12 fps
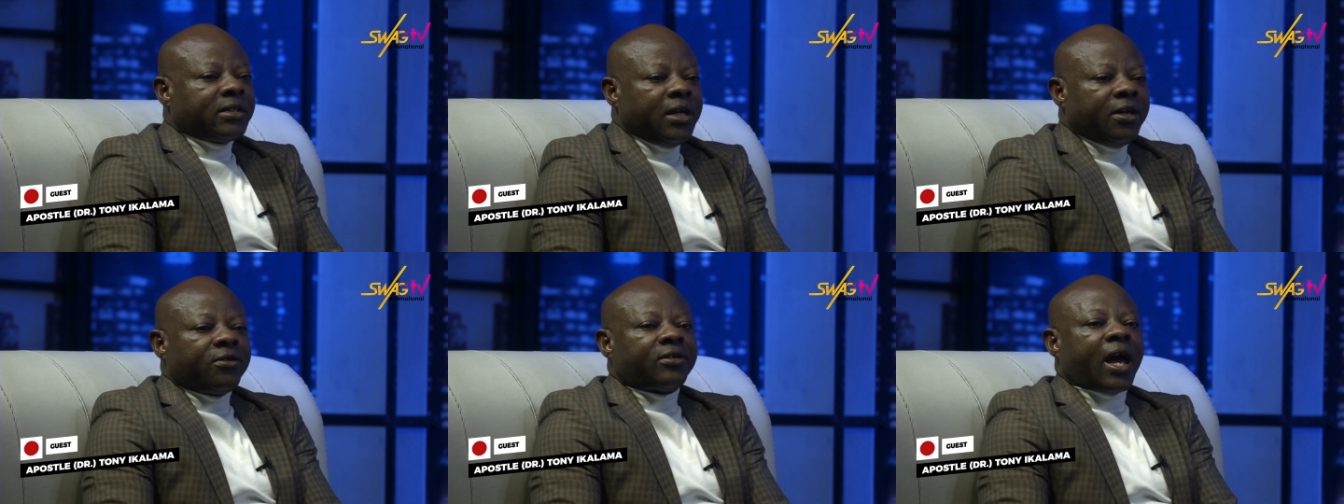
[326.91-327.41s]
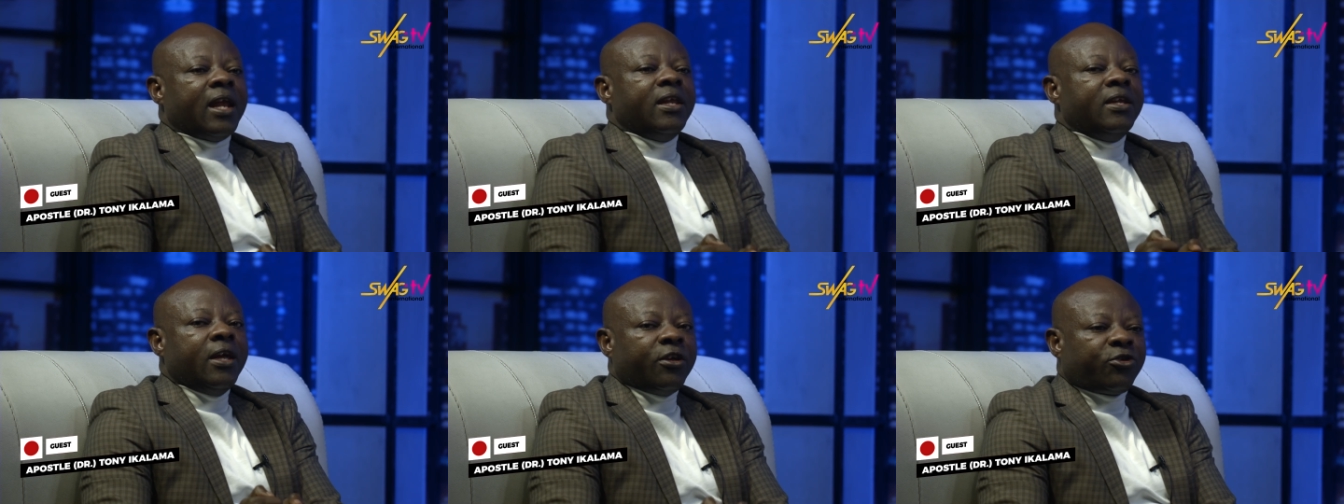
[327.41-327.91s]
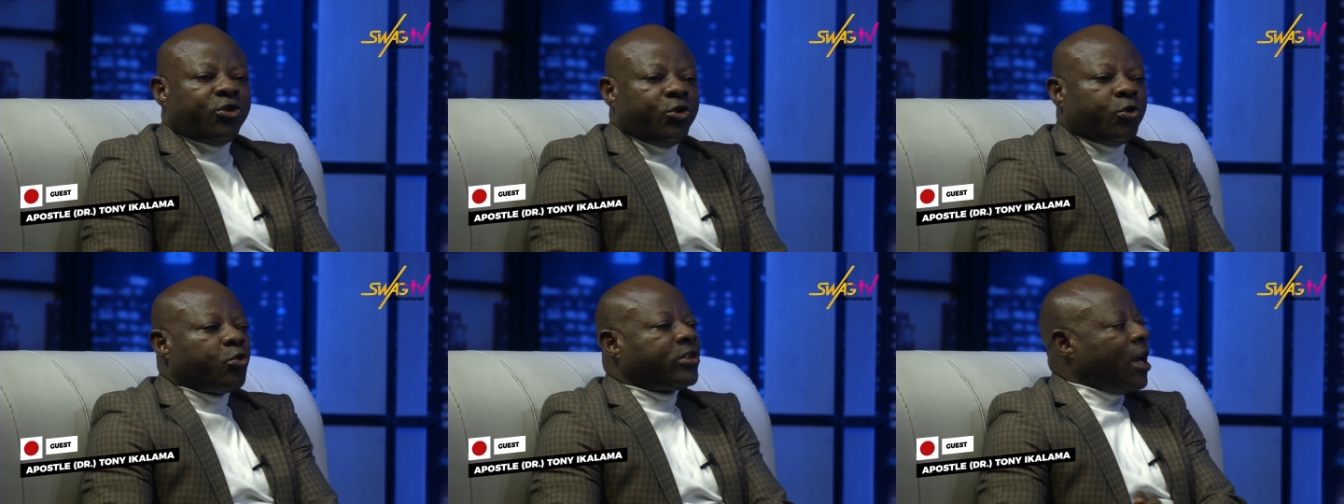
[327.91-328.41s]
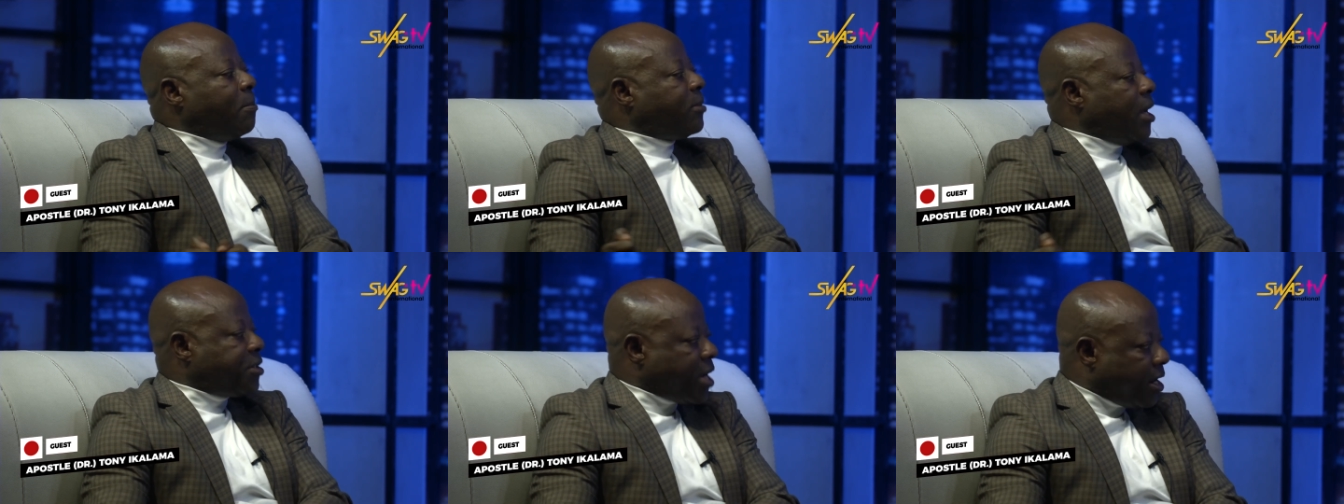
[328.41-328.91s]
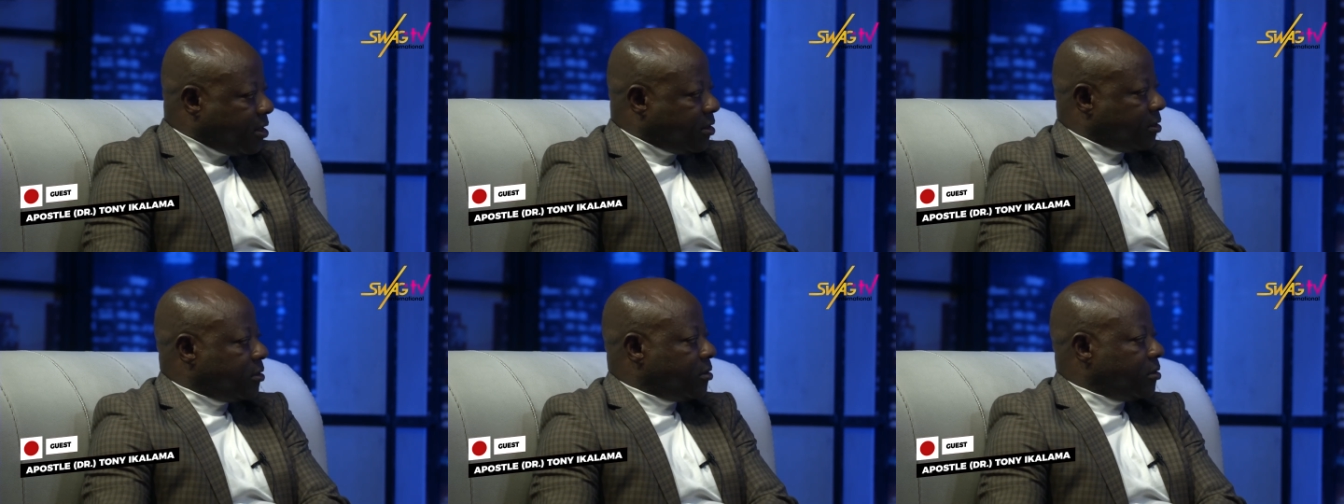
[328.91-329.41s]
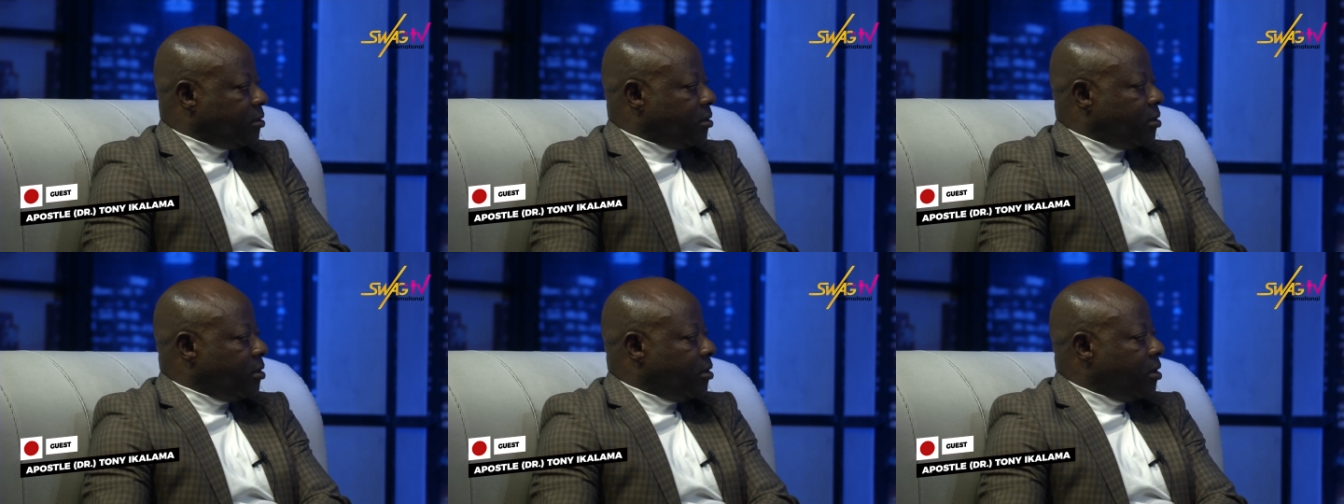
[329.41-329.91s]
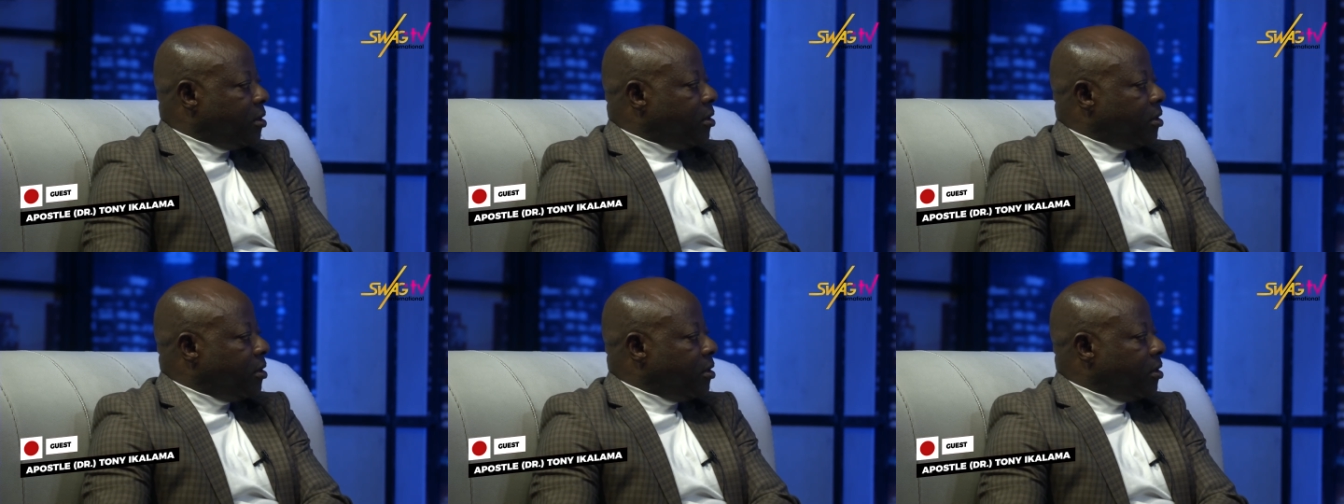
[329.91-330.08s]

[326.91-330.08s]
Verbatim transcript: things that leads you to temptation, okay.